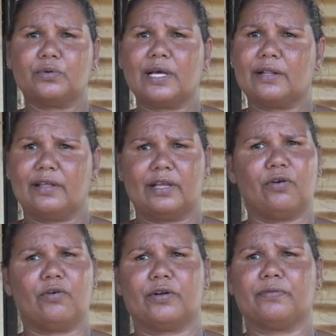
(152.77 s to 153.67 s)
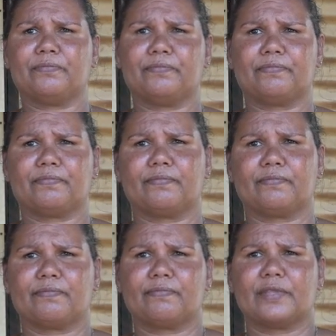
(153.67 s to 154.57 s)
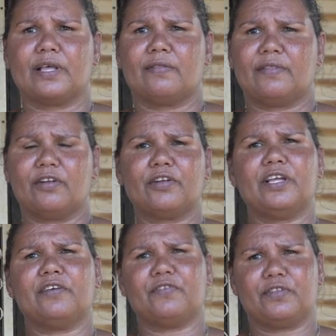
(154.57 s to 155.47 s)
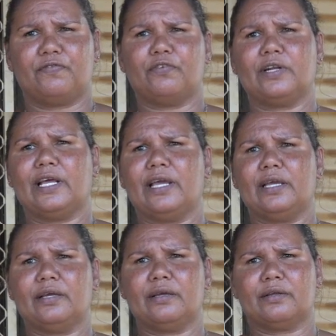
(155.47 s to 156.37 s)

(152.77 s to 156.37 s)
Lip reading: and they're gone. They're not here for the full day